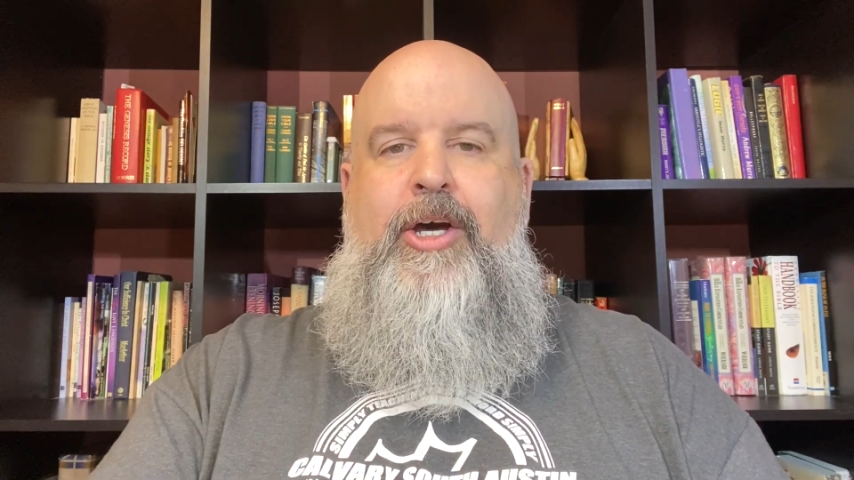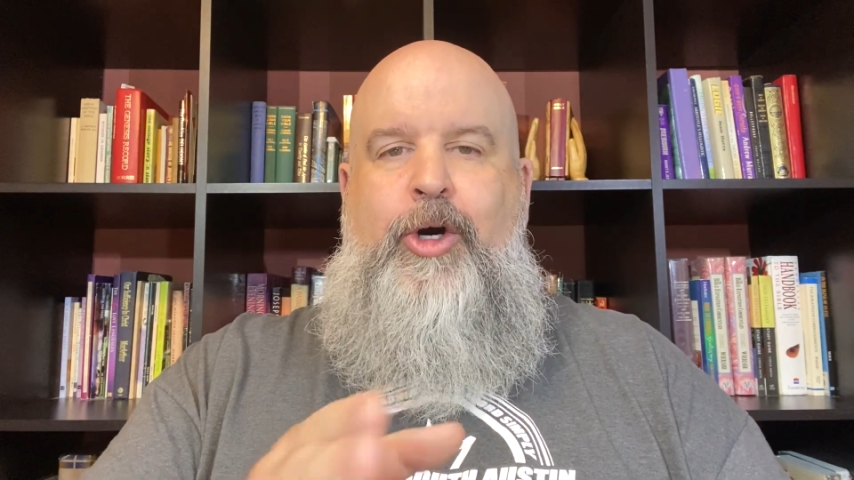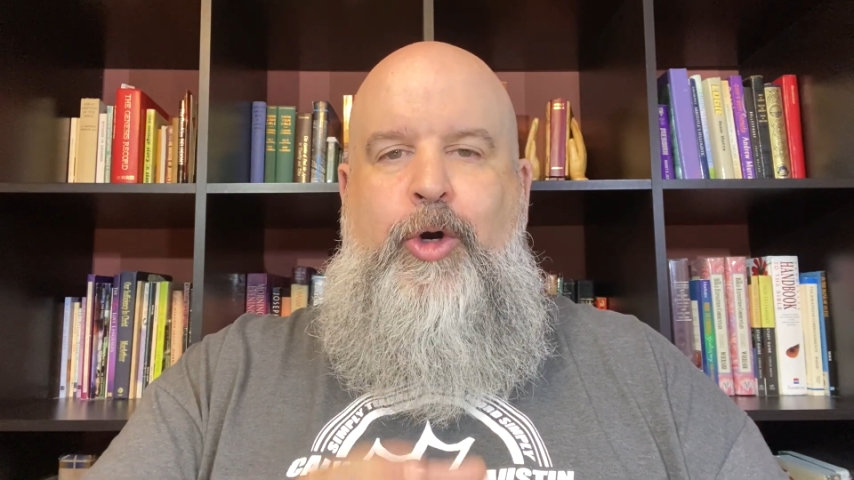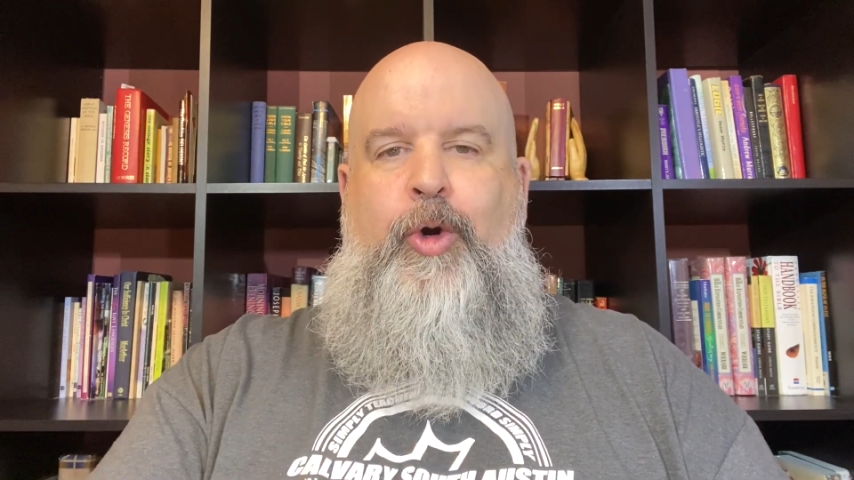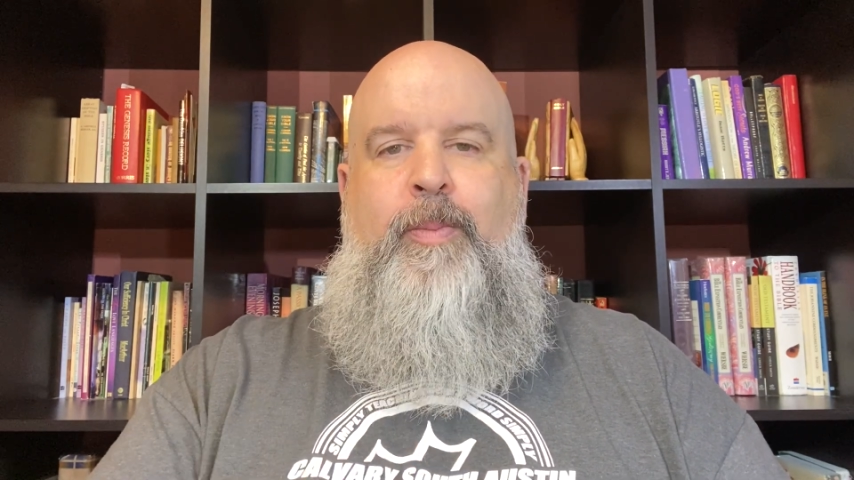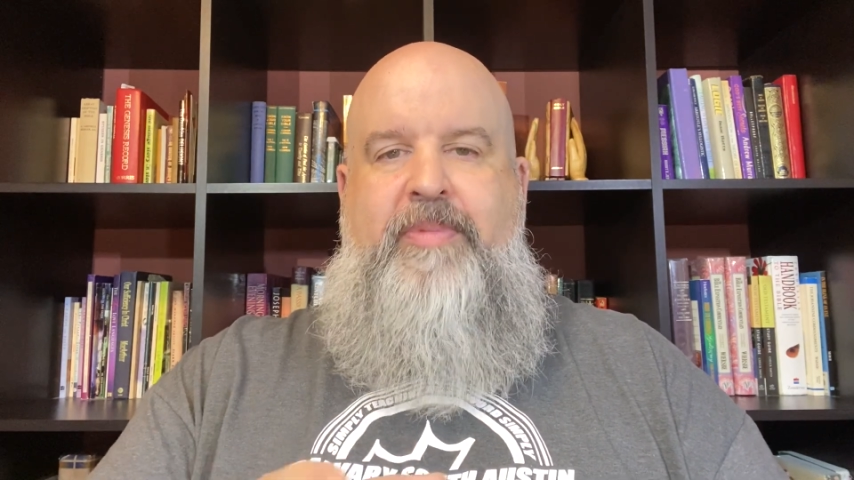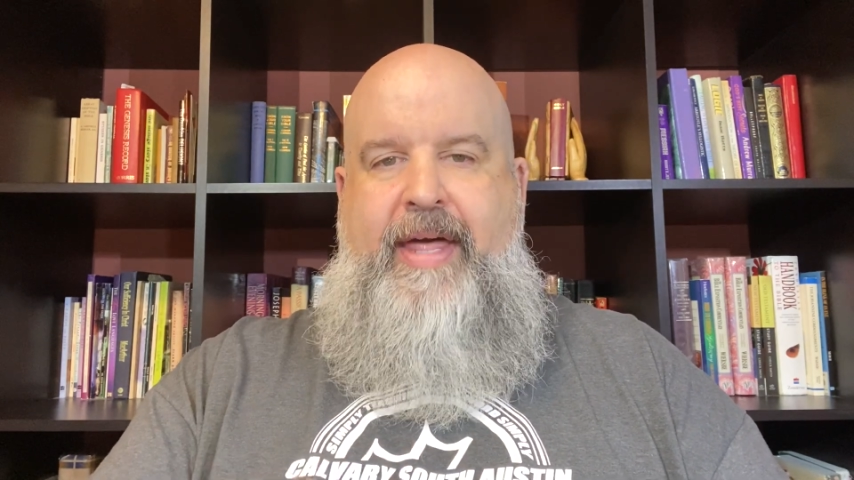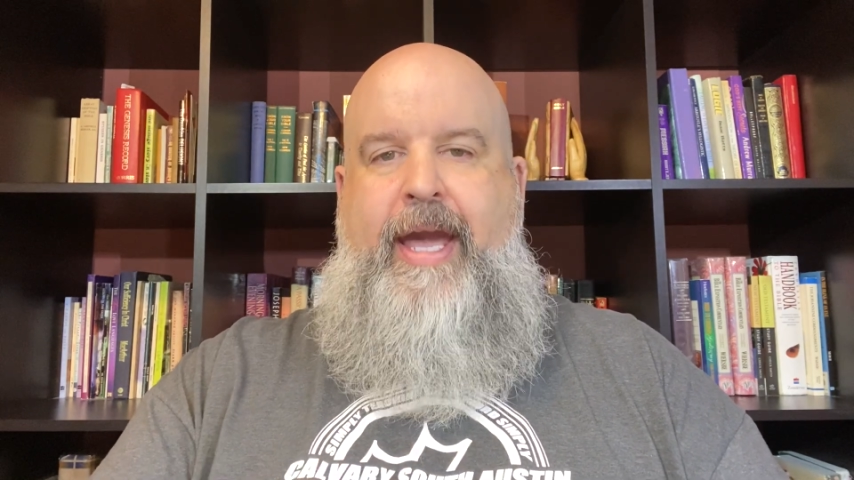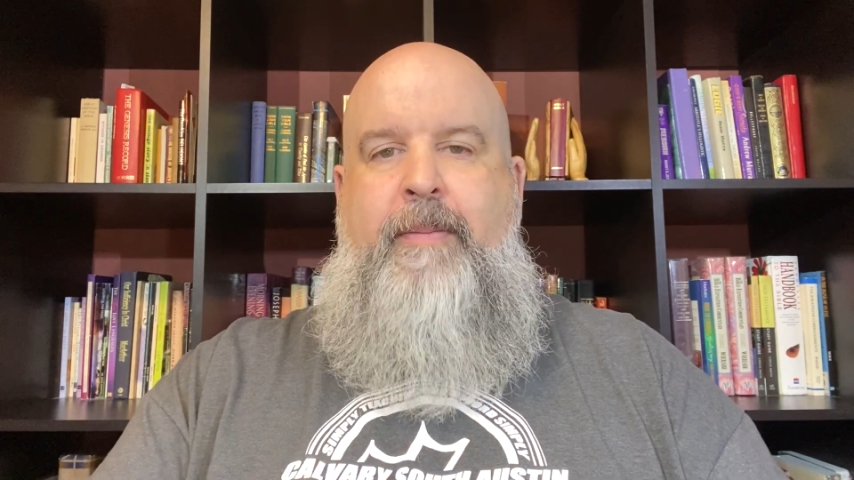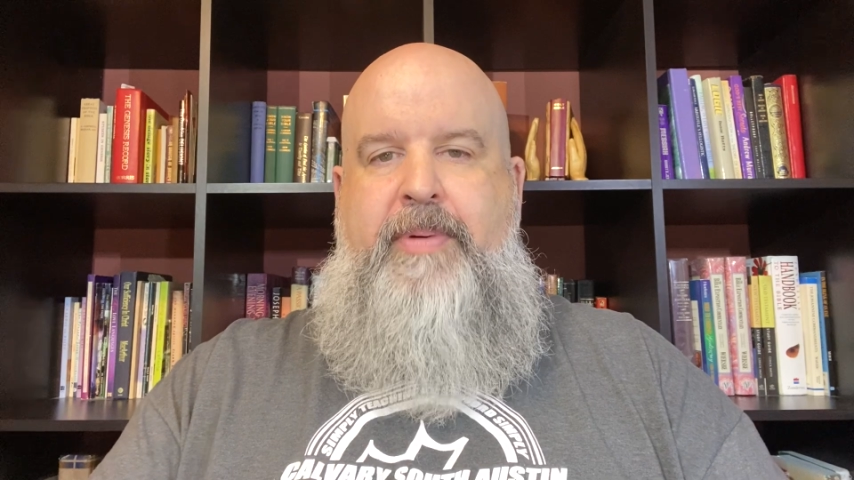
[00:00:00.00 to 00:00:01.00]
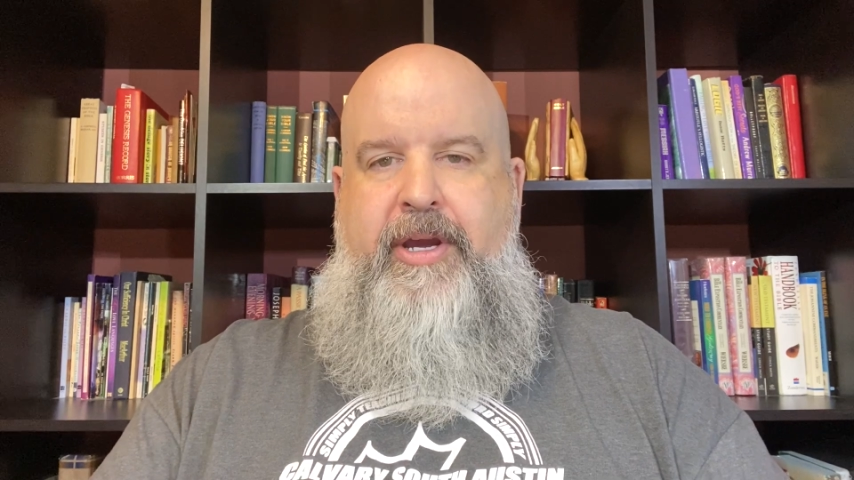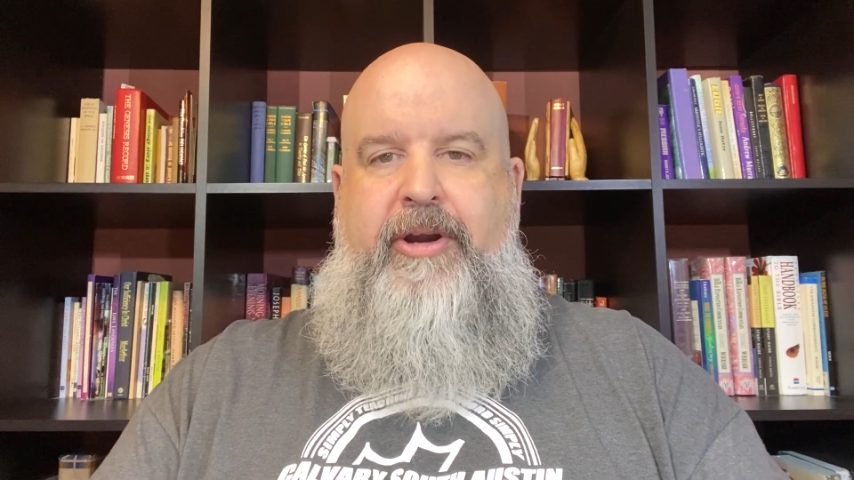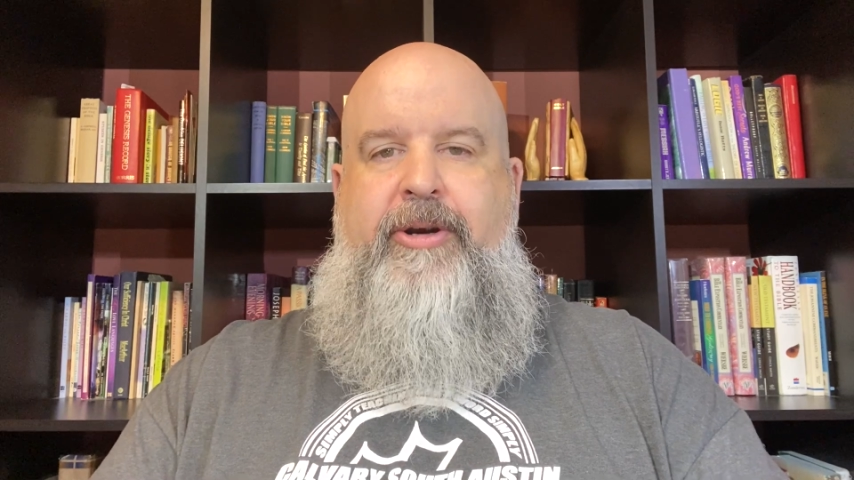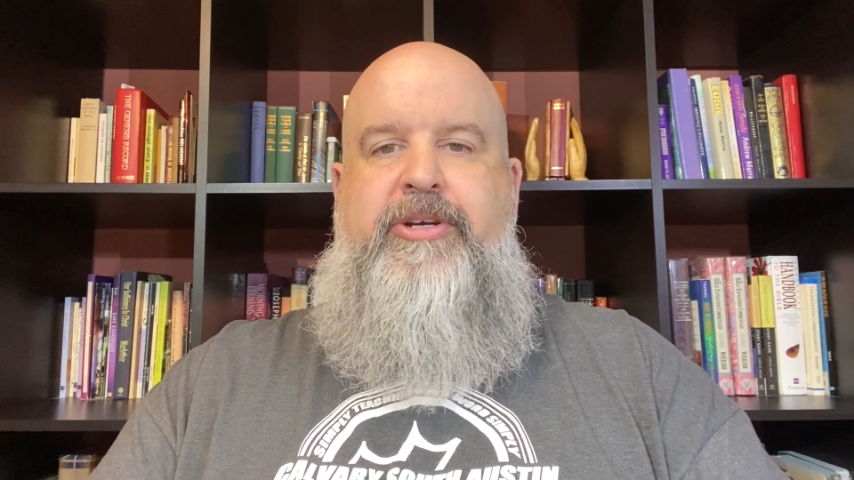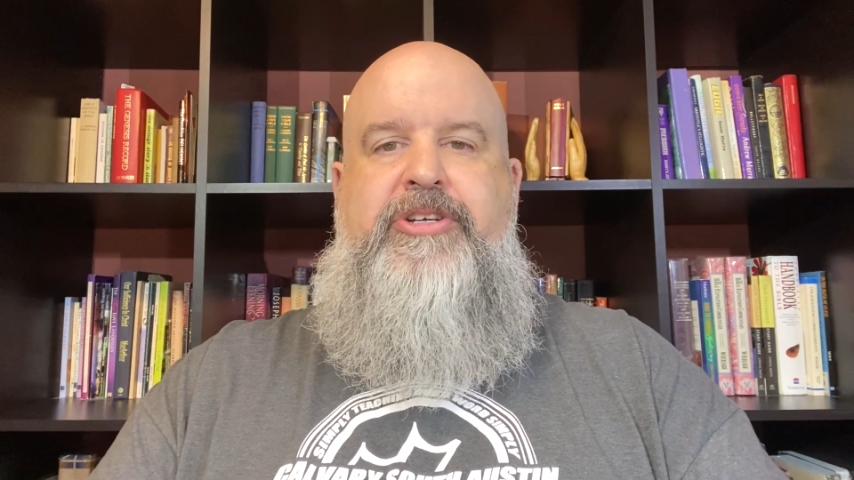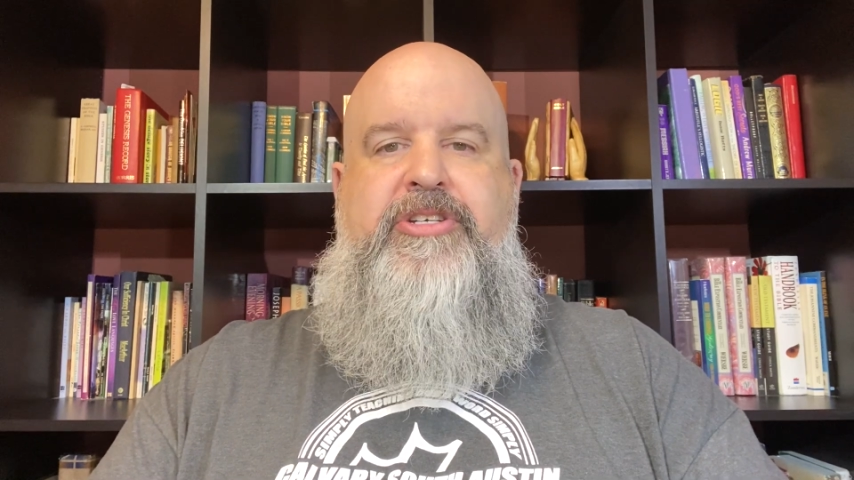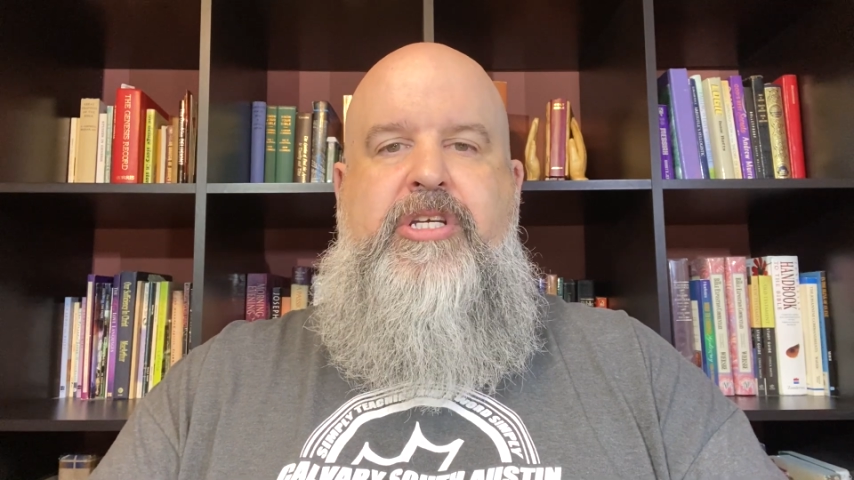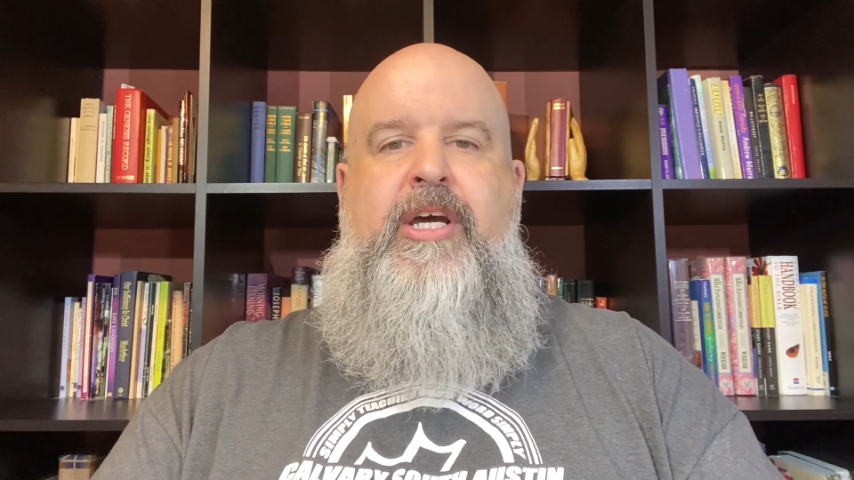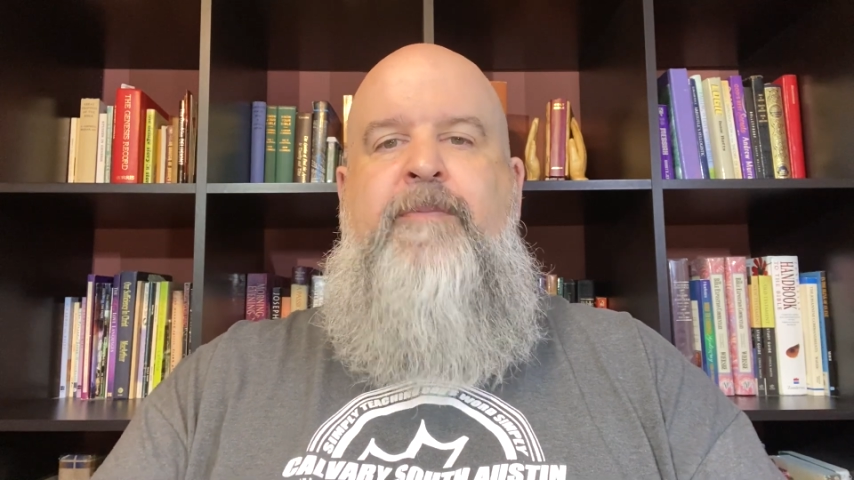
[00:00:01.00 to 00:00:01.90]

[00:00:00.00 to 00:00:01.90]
whom they pierced.